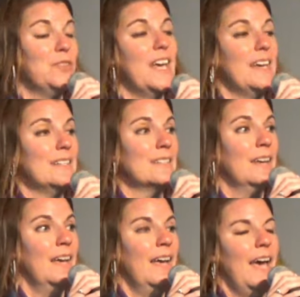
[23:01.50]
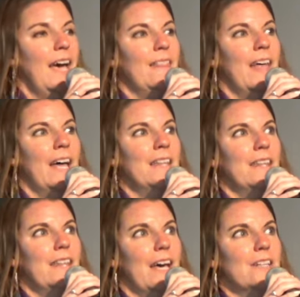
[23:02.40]
few days, and
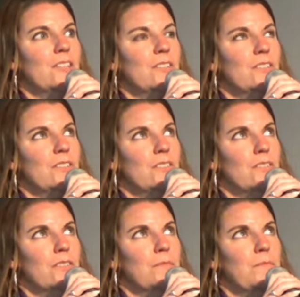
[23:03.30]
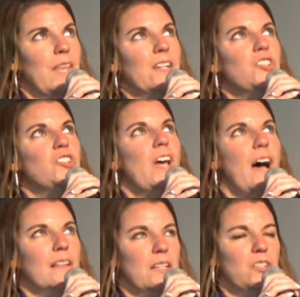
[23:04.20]
that
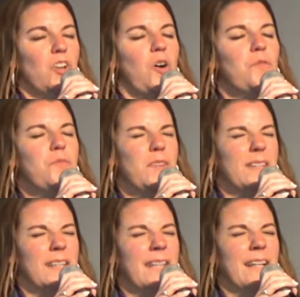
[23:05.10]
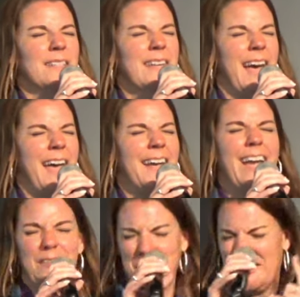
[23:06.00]
challenge of feeling that snag
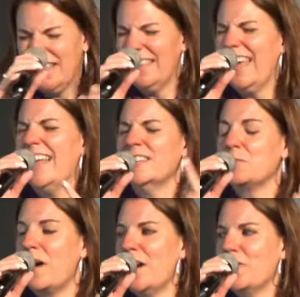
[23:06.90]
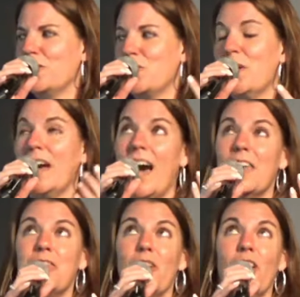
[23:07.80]
and feeling that spiral of going,
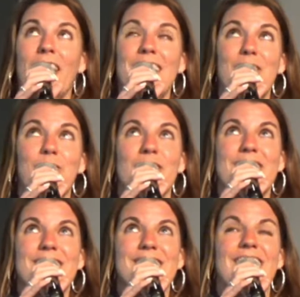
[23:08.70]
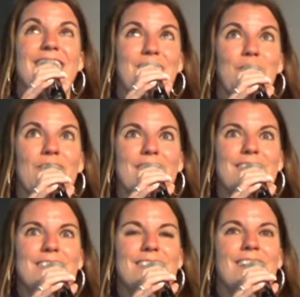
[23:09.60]
I thought I healed this, and here it
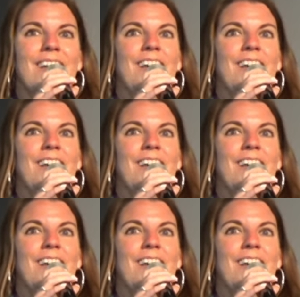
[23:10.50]
is.